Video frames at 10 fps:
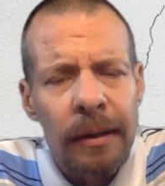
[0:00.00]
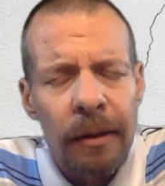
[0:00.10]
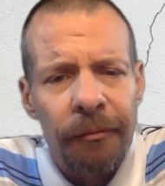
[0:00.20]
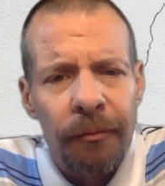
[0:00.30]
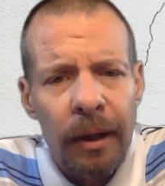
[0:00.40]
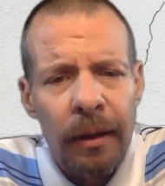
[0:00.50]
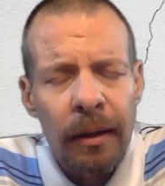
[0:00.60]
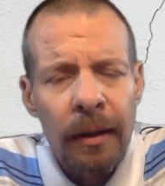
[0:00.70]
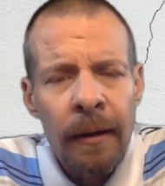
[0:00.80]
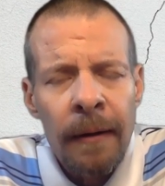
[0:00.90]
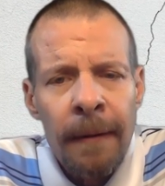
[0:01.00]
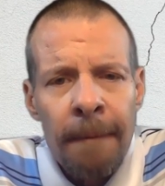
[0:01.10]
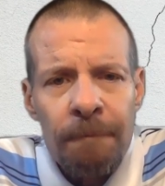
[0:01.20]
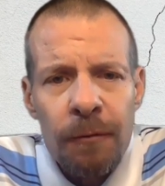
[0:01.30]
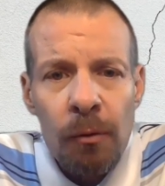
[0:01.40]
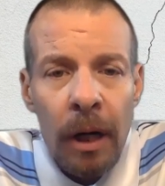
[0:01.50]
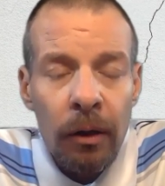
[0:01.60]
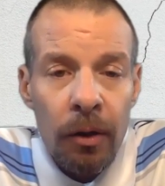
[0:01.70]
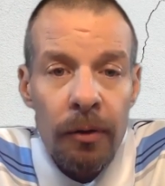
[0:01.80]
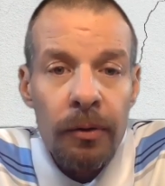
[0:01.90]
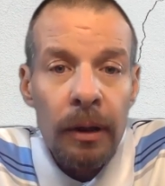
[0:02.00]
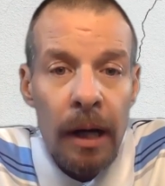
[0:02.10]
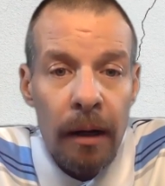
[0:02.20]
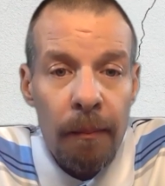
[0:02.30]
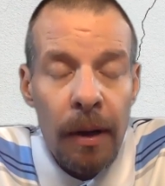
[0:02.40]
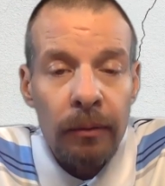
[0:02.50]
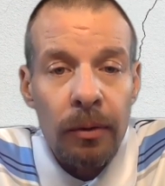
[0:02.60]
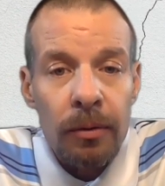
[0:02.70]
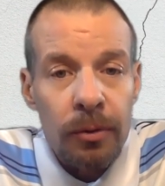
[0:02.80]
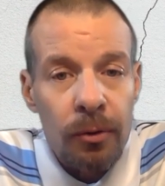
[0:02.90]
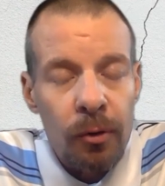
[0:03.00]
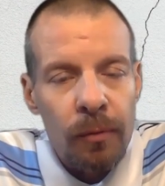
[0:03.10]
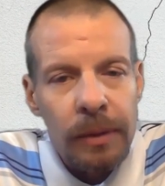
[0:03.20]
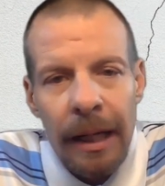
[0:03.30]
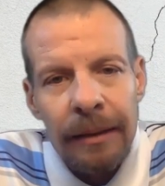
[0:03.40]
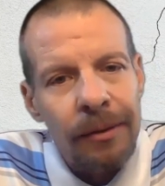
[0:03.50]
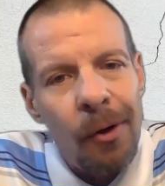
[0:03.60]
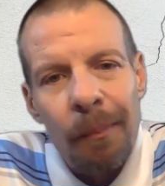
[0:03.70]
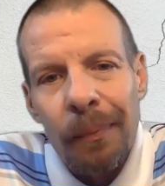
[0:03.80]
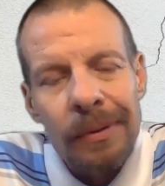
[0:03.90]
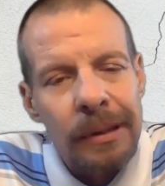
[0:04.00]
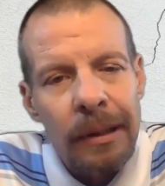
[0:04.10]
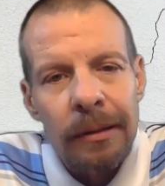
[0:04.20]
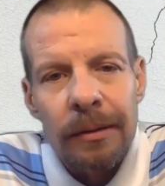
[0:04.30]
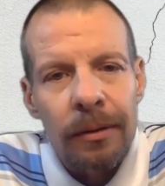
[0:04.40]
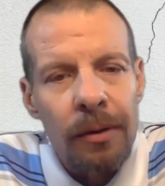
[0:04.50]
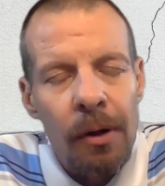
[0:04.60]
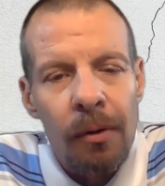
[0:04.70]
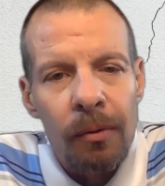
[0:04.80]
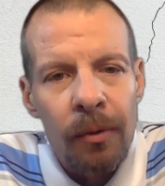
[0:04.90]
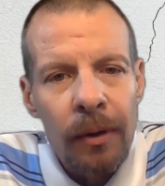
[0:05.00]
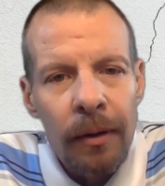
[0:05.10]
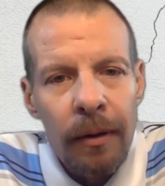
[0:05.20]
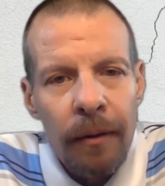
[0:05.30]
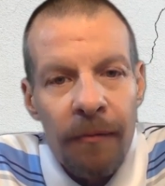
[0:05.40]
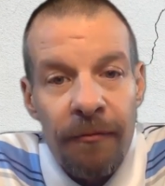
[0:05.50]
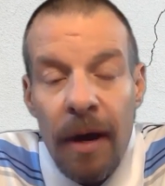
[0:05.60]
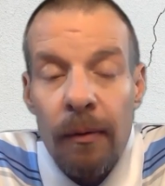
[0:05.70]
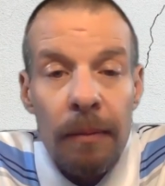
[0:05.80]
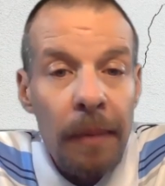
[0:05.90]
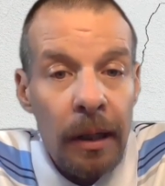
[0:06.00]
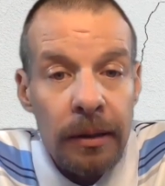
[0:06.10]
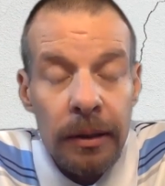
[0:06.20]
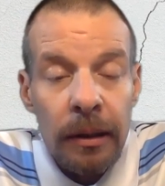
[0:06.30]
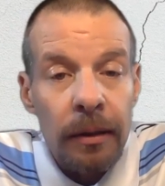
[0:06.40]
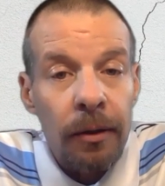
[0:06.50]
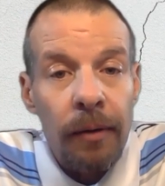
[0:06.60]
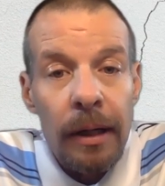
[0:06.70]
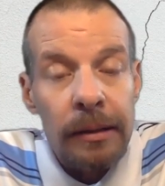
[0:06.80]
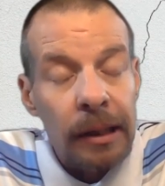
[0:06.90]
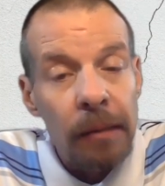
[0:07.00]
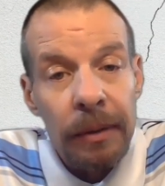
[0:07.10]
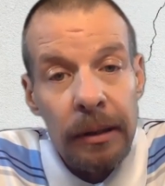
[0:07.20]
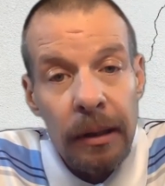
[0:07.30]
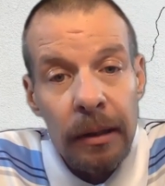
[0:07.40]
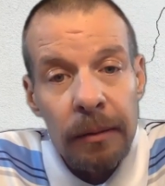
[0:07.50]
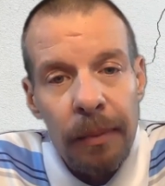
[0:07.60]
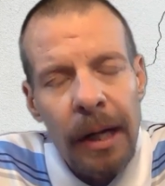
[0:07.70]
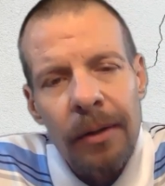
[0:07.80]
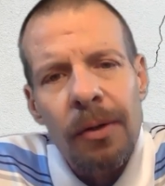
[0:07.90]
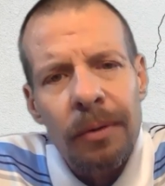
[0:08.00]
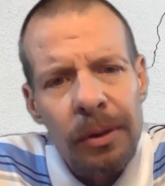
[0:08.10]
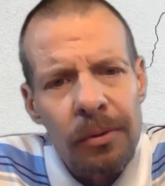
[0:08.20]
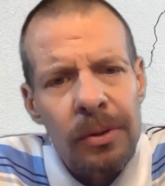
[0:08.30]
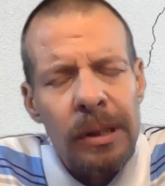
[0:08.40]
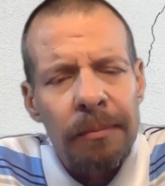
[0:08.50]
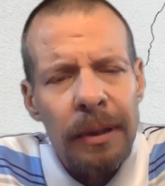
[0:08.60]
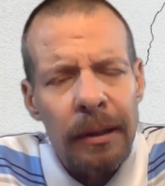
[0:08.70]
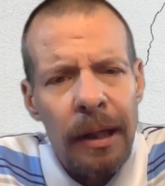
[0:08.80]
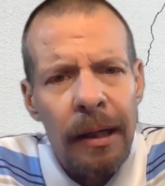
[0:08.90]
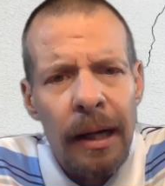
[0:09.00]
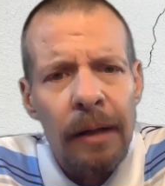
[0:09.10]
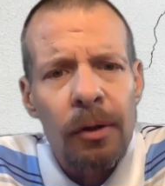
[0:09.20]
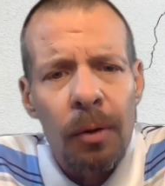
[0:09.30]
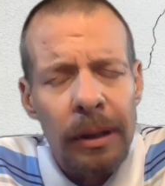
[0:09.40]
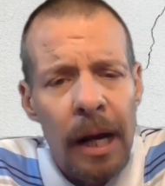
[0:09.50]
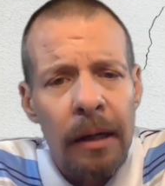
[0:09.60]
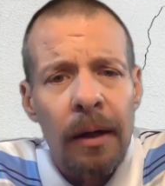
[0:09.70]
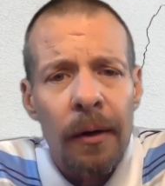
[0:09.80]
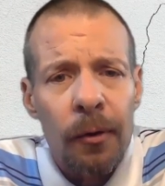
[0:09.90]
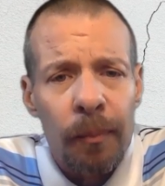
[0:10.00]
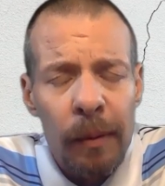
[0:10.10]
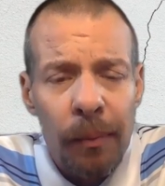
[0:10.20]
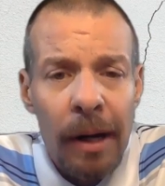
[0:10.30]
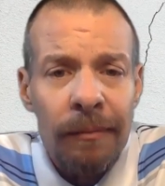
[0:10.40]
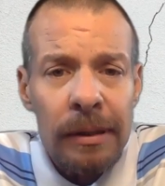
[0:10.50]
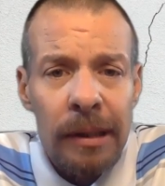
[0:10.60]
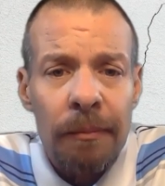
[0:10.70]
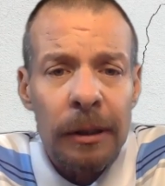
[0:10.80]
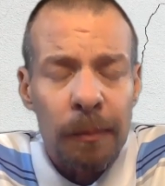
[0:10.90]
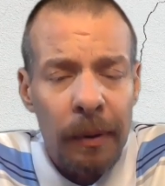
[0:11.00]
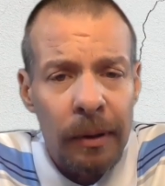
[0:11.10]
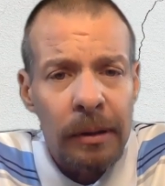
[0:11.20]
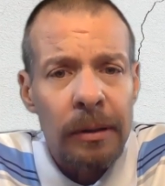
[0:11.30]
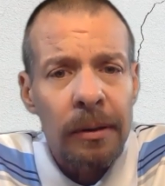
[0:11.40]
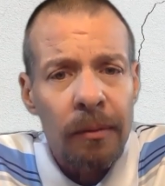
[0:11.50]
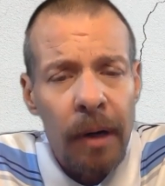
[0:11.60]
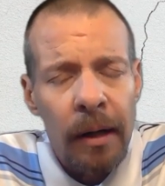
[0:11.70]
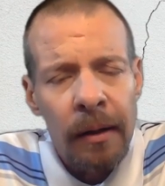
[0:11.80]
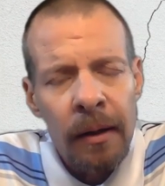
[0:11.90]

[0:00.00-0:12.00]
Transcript: different. So I learned a lot about those groups. I don't pretend to know very much in the grand scheme of things, but I know a little something. And I know a lot of other people have the same experience, right?